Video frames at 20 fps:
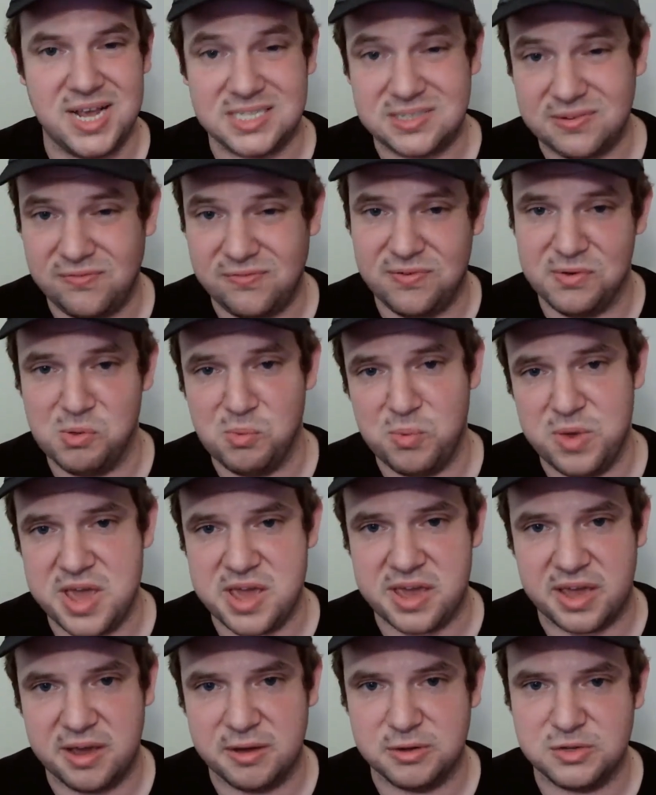It's a full
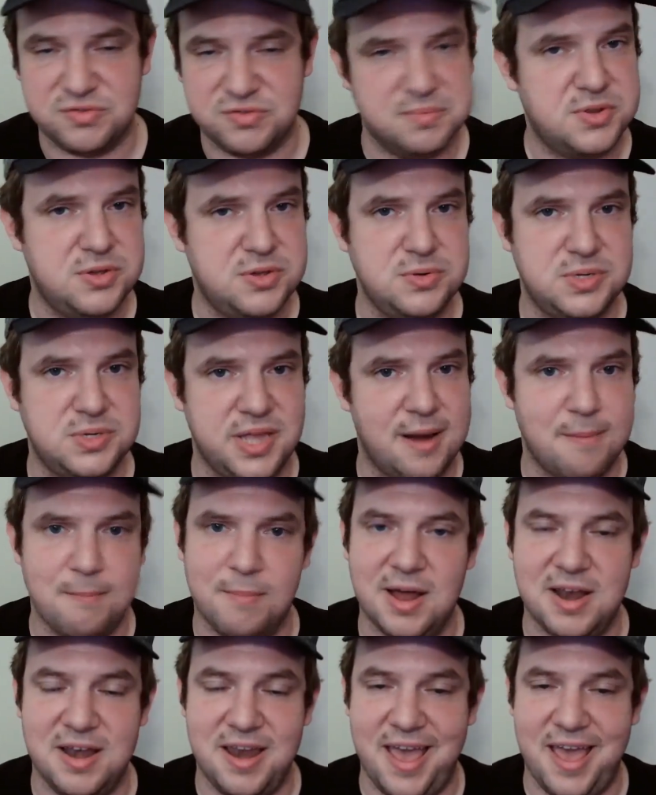week. It goes from Tuesday to
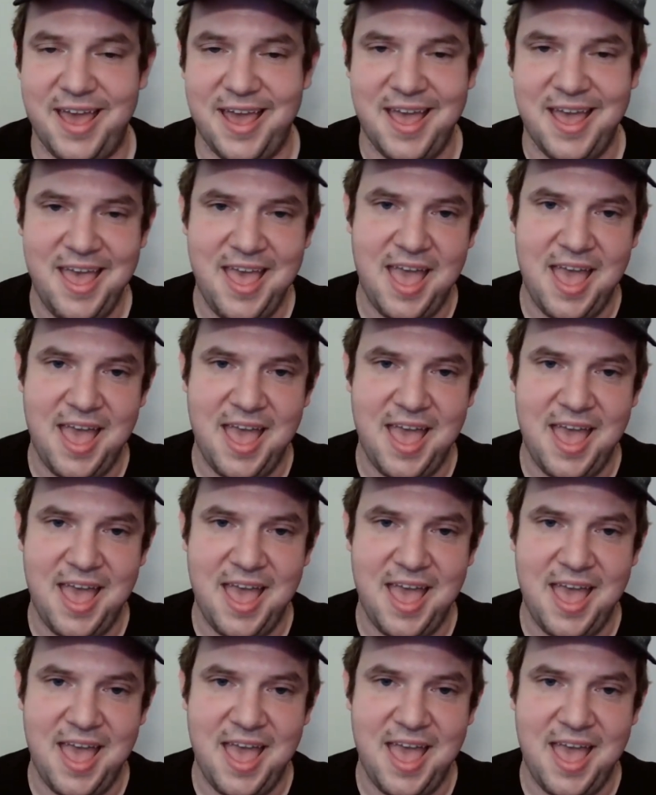Monday.